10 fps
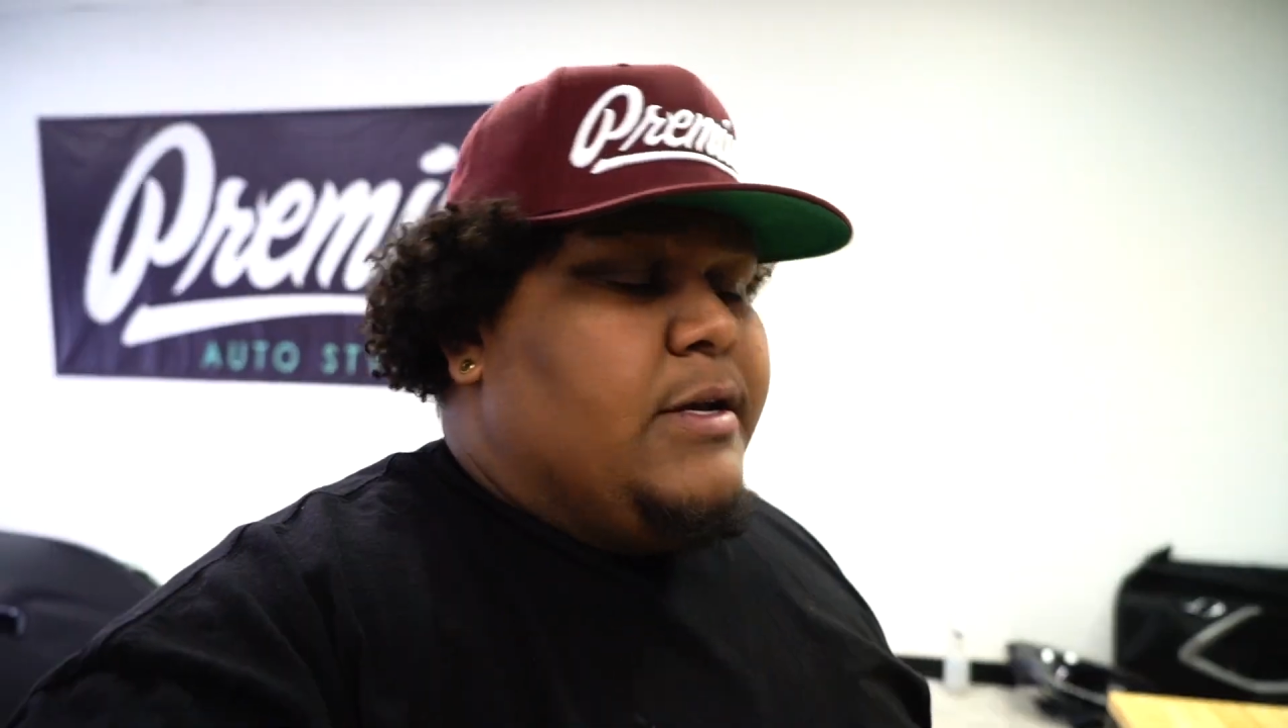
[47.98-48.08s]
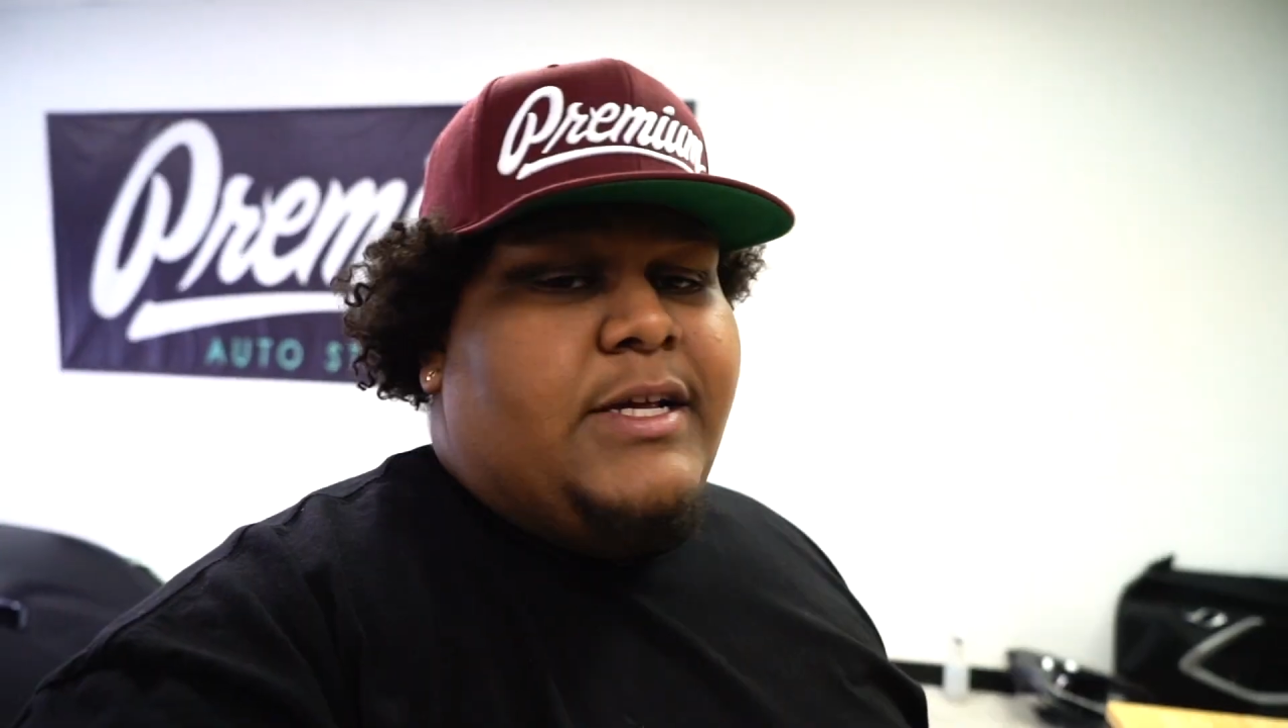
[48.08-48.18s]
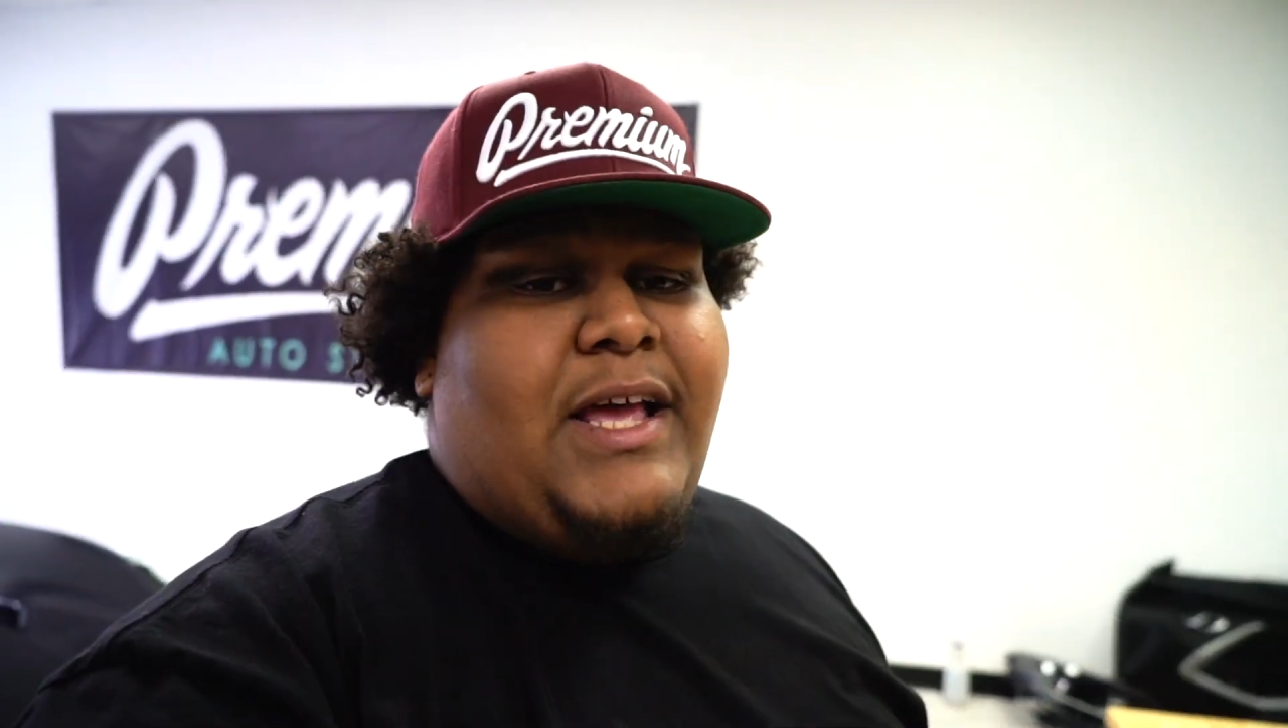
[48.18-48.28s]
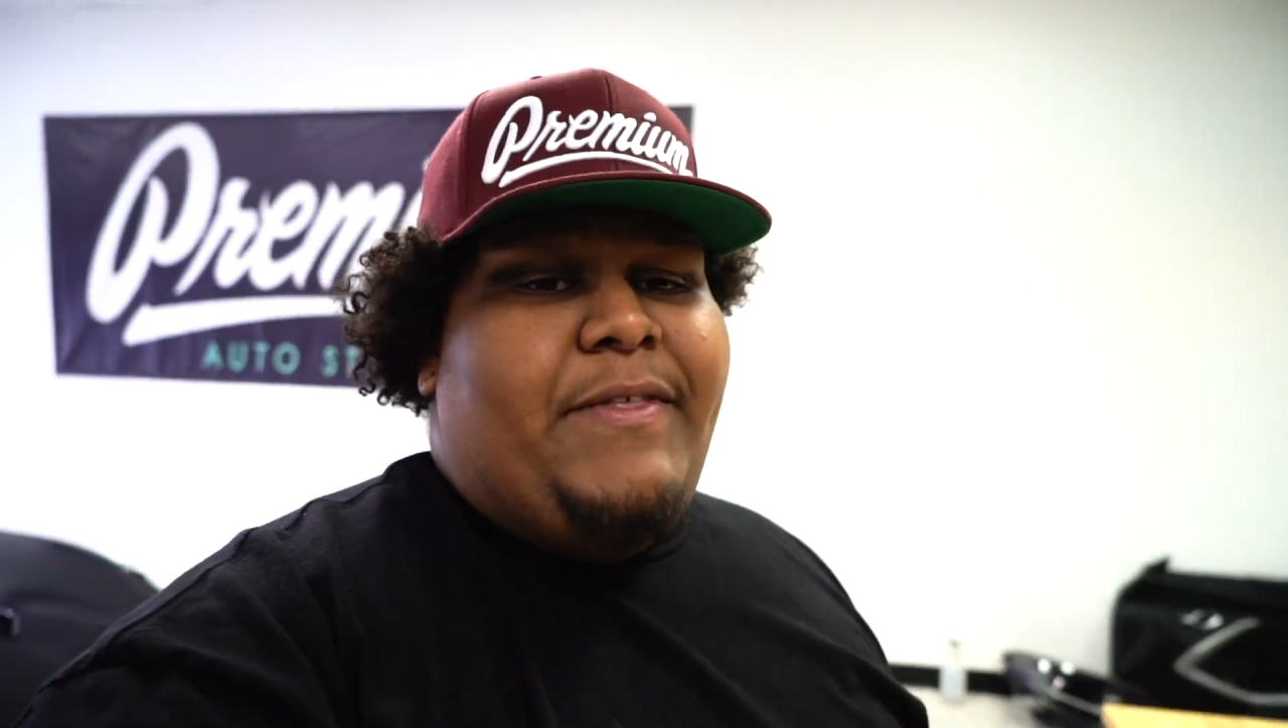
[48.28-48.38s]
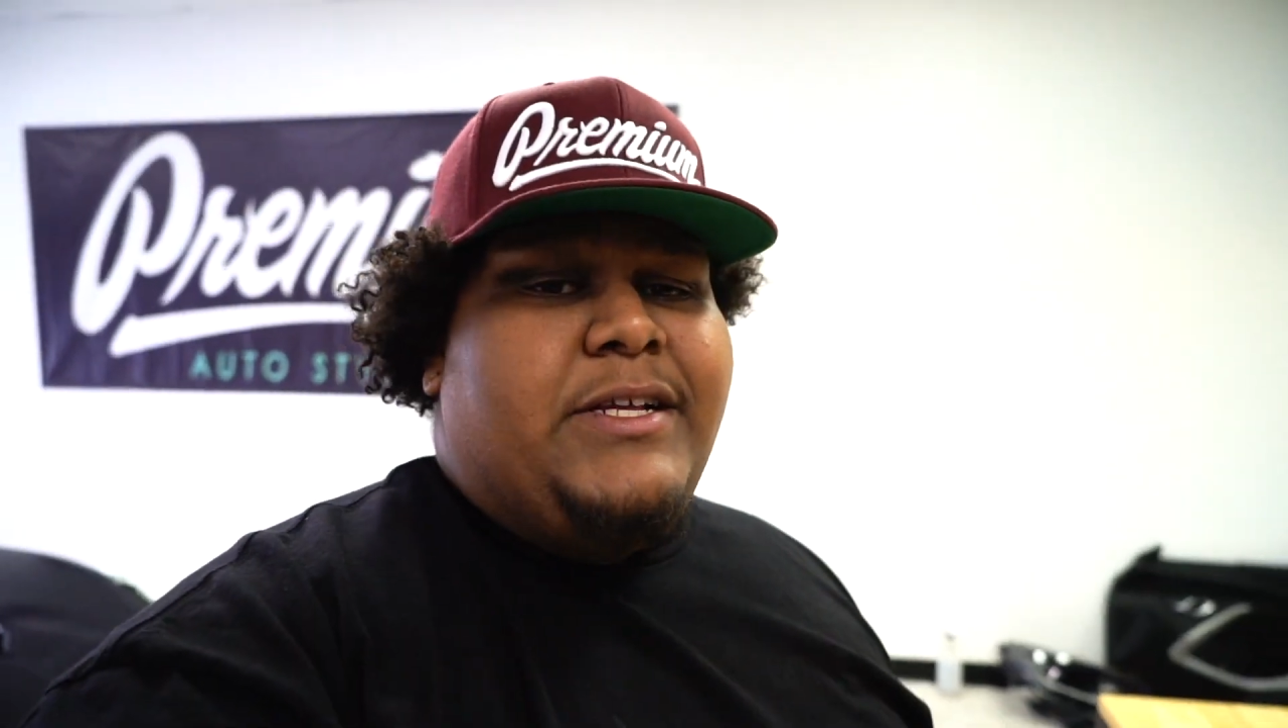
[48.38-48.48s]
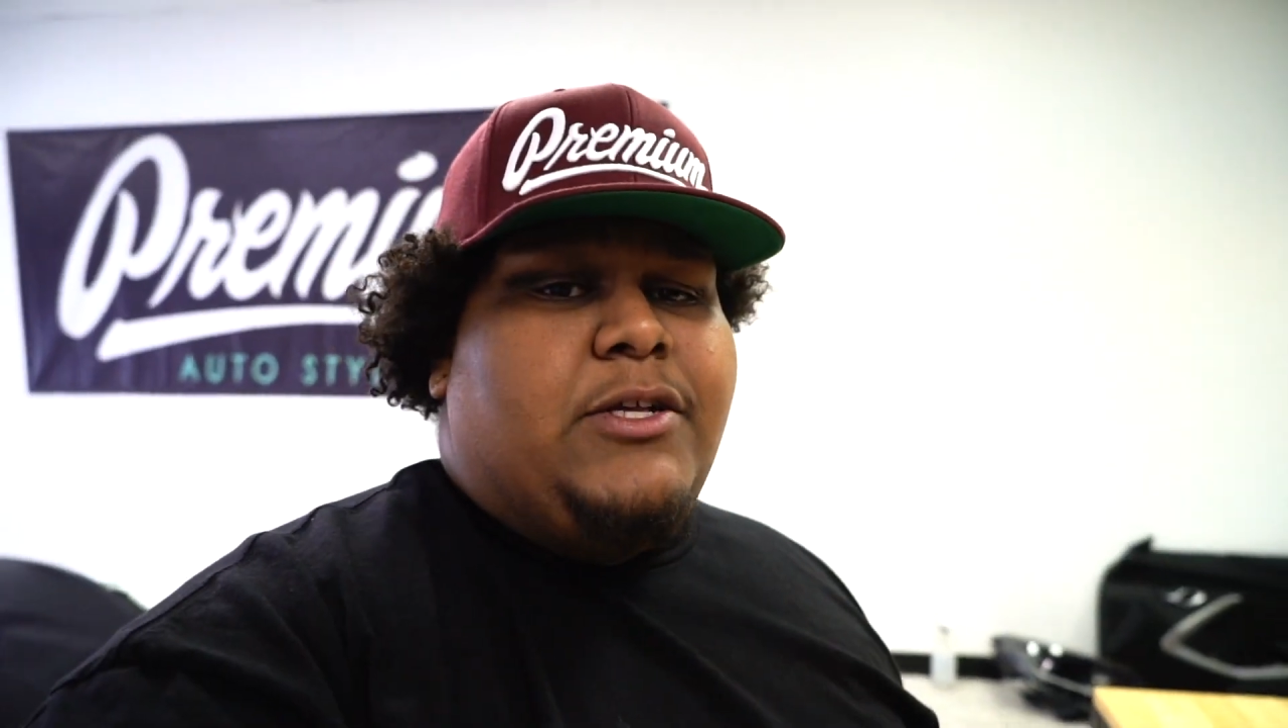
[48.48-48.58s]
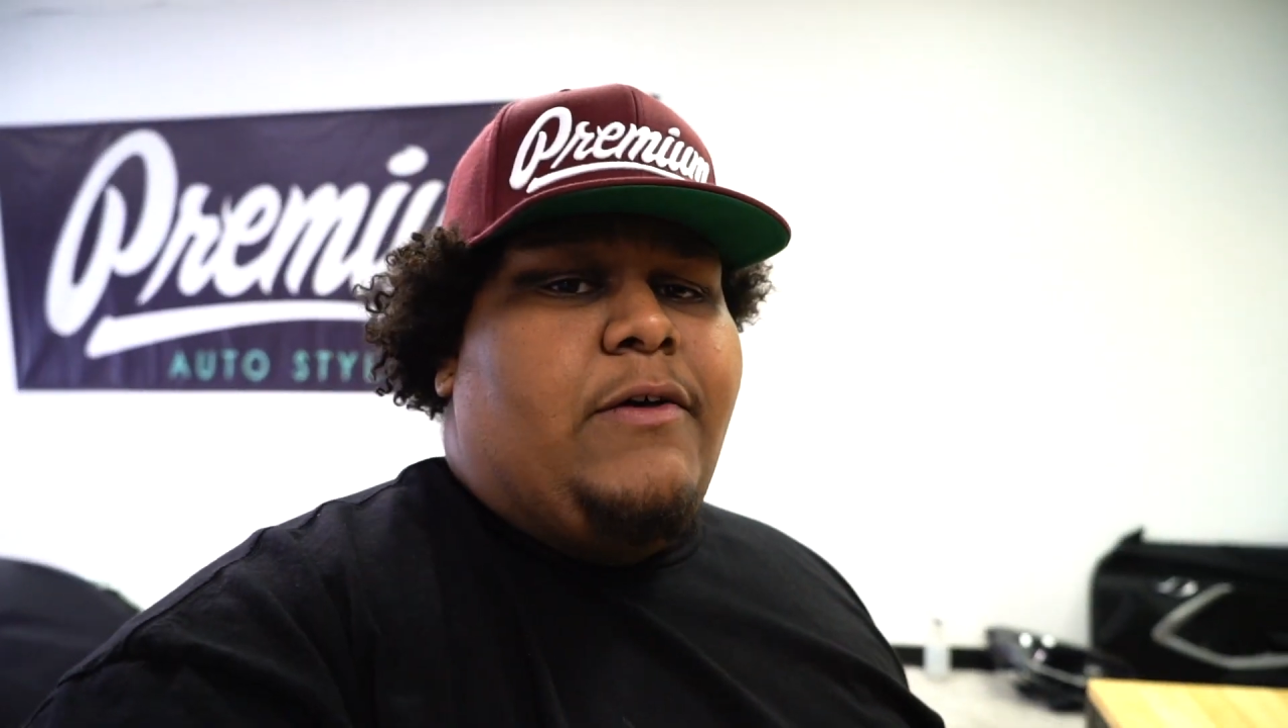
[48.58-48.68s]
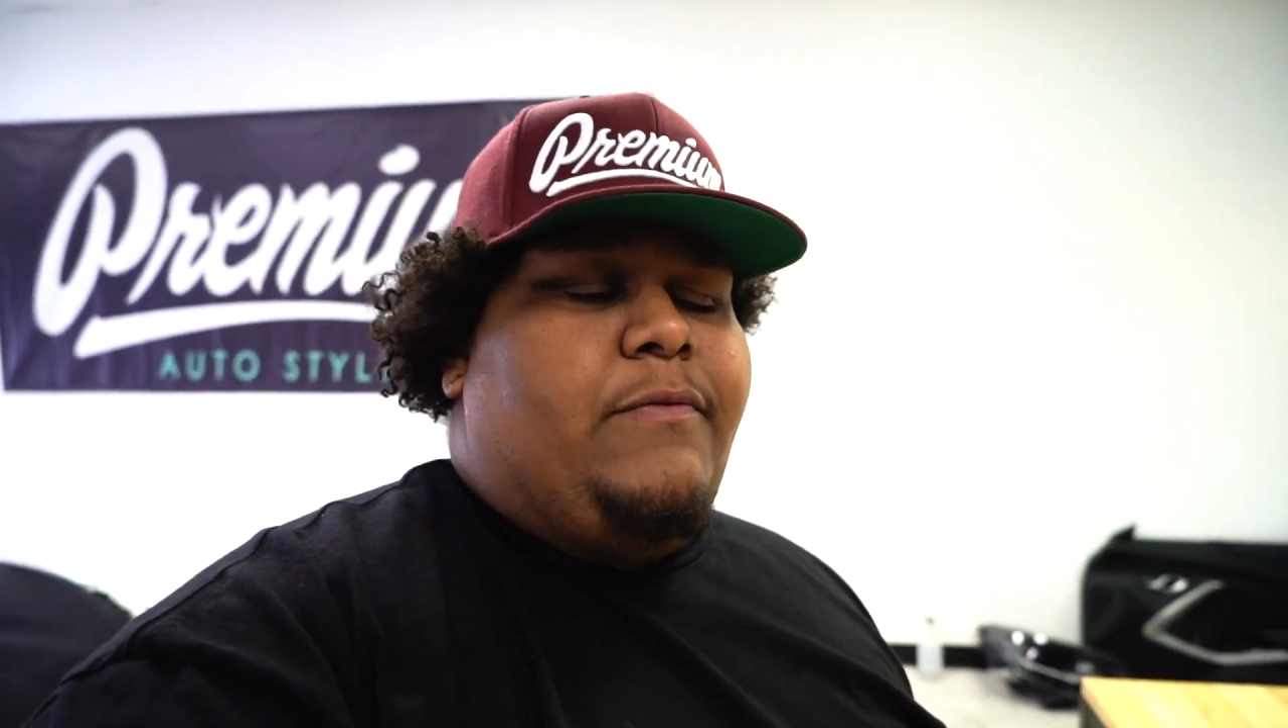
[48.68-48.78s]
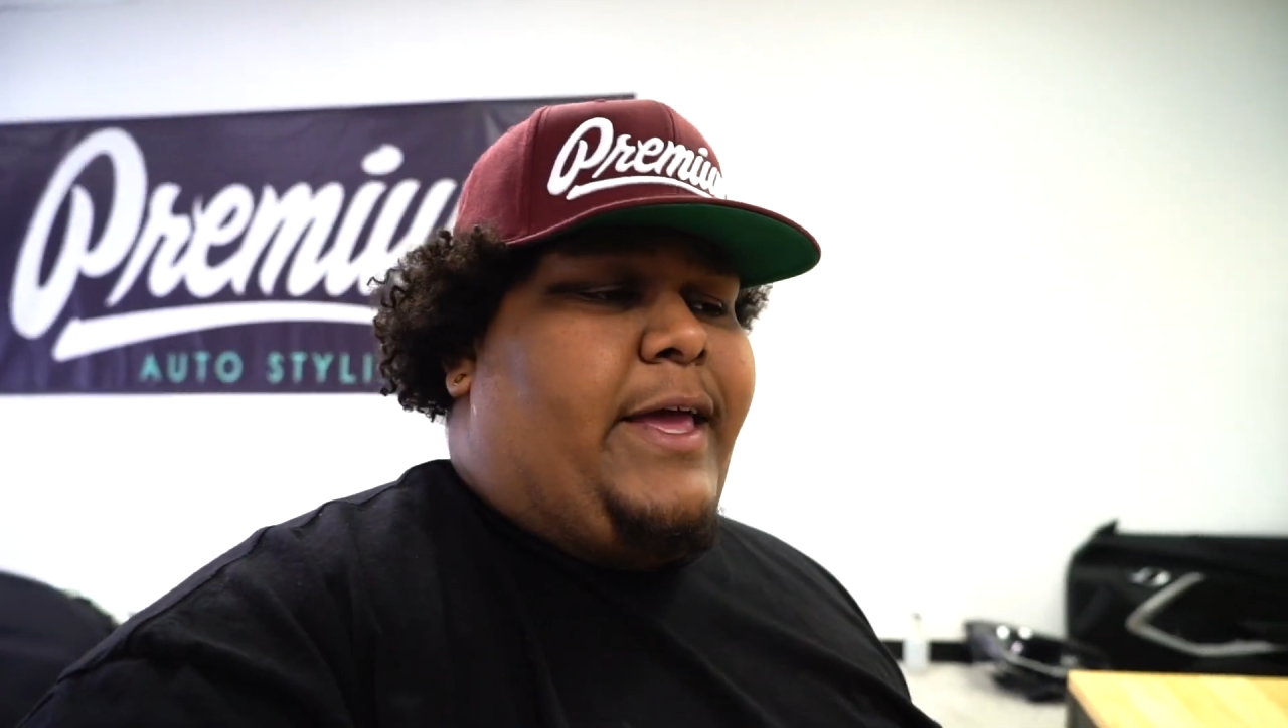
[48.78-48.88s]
the install of